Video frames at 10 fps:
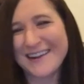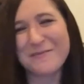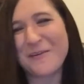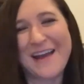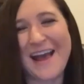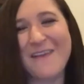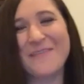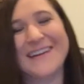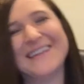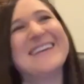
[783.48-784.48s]
won't
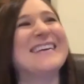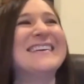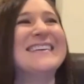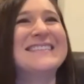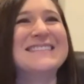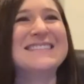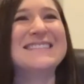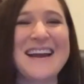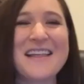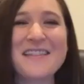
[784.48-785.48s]
happen
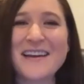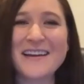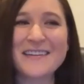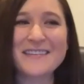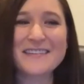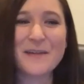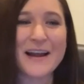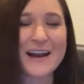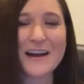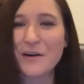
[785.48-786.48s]
and then i
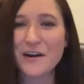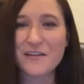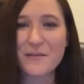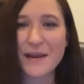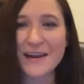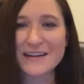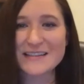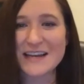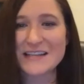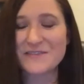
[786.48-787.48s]
got part of the beta
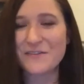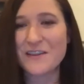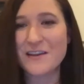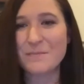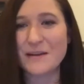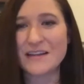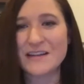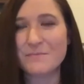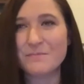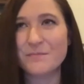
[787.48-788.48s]
test for the
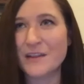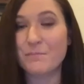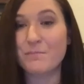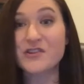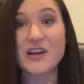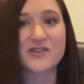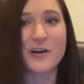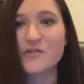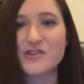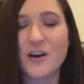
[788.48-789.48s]
pd the progesterone
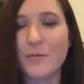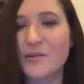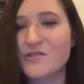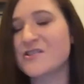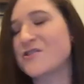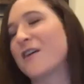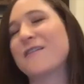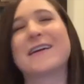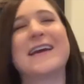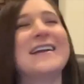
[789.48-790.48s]
we'll just call progesterone
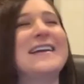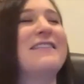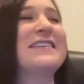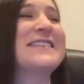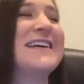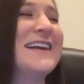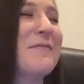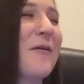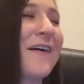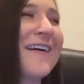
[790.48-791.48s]
we can't even say it
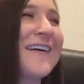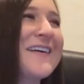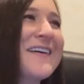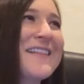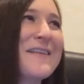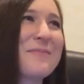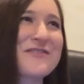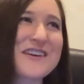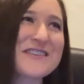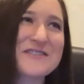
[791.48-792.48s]
anymore the
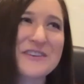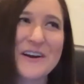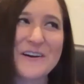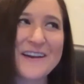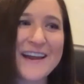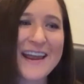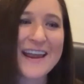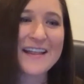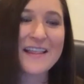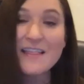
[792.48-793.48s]
progesterone
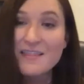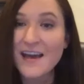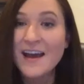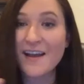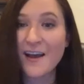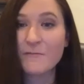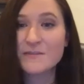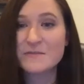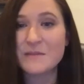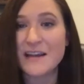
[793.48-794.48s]
and and that
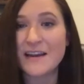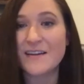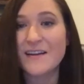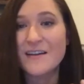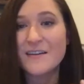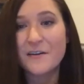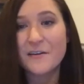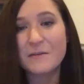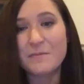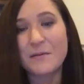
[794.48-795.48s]
helped me not
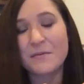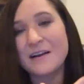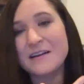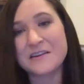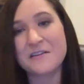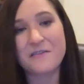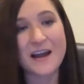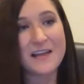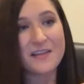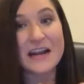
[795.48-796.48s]
only be able to
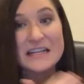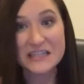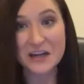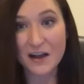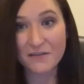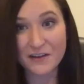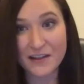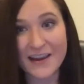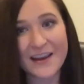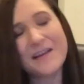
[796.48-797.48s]
identify that i did
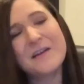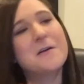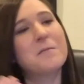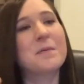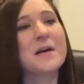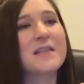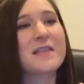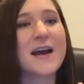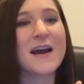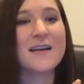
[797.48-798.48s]
ovulate mm-hmm. but
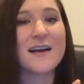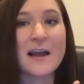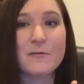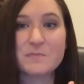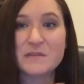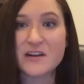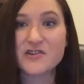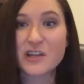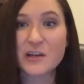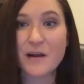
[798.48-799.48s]
that I was
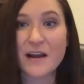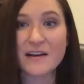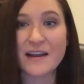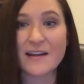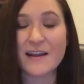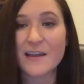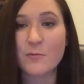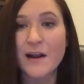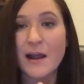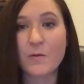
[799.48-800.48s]
potentially pregnant. And then
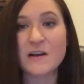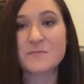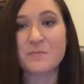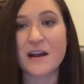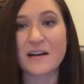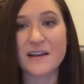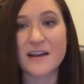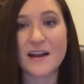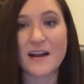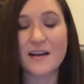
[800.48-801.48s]
when I was pregnant,
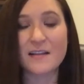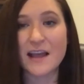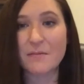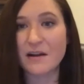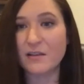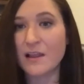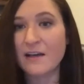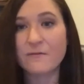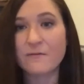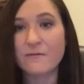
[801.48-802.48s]
that my
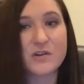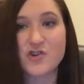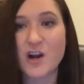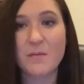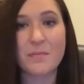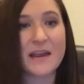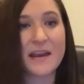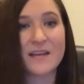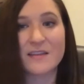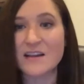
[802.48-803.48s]
levels were
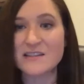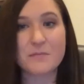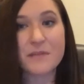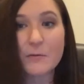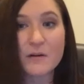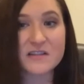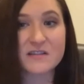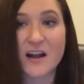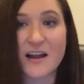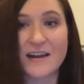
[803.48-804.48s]
dropping and that something wasn't
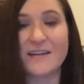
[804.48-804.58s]
right.